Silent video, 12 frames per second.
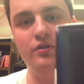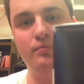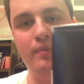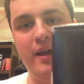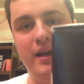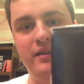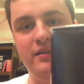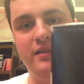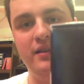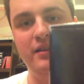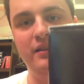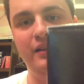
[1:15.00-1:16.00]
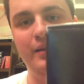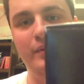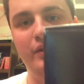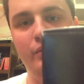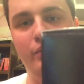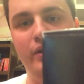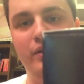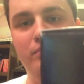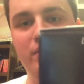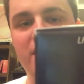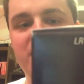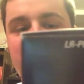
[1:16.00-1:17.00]
patented limited run
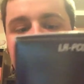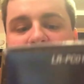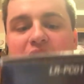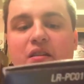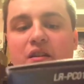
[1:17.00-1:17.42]
PC